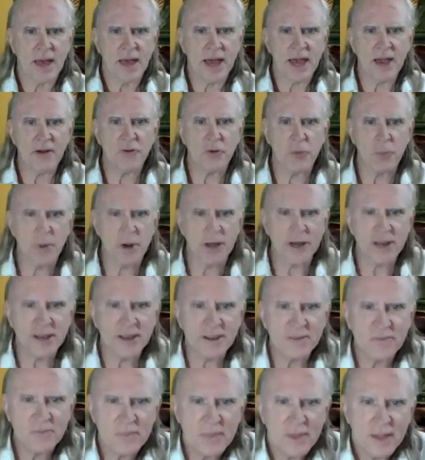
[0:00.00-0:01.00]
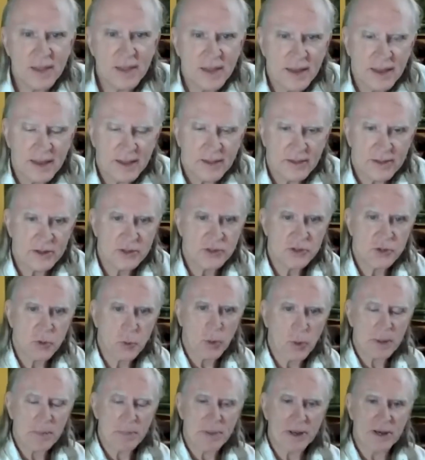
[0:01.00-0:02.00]
Hi, everybody. This is A
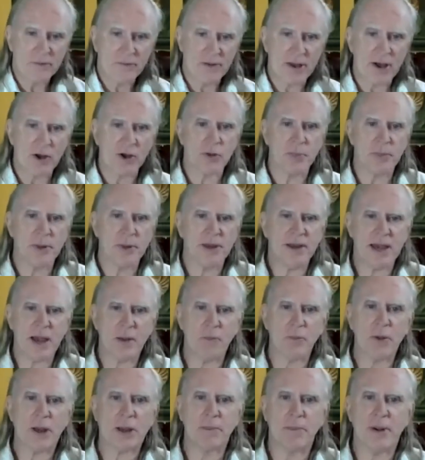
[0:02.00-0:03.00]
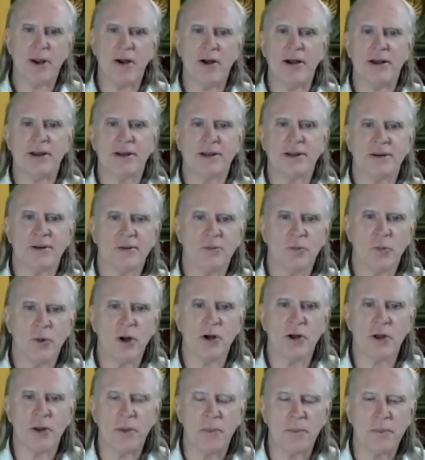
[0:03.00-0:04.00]
Wee Bit of Alchemy. I'm Rick Barrett.
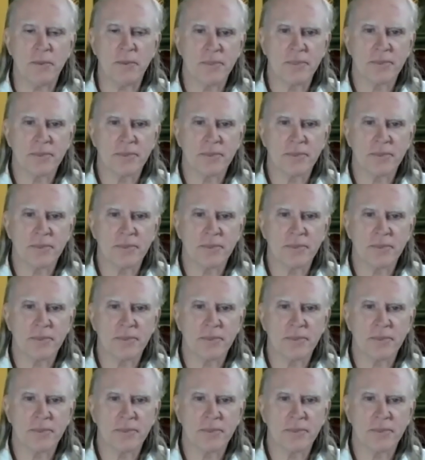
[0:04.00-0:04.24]
Welcome.